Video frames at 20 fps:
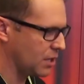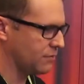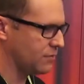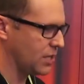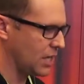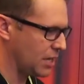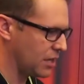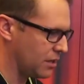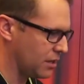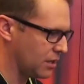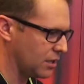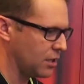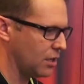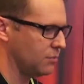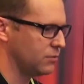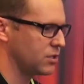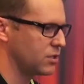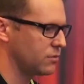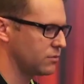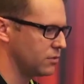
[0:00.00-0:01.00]
of data that
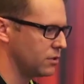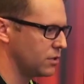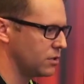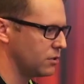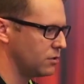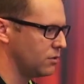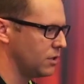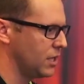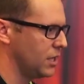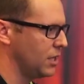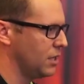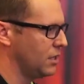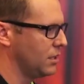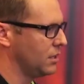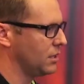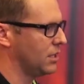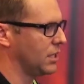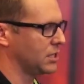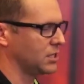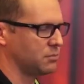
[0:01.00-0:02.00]
comes through
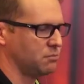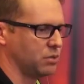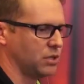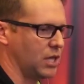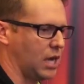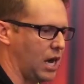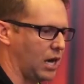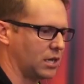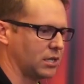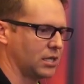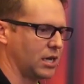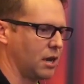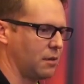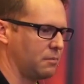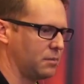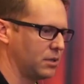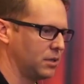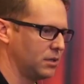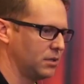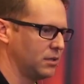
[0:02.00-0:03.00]
gets blocked
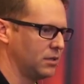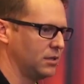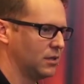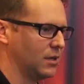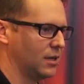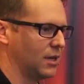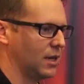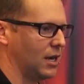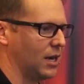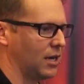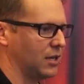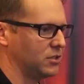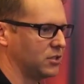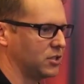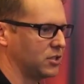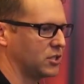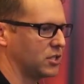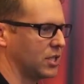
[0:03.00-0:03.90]
up just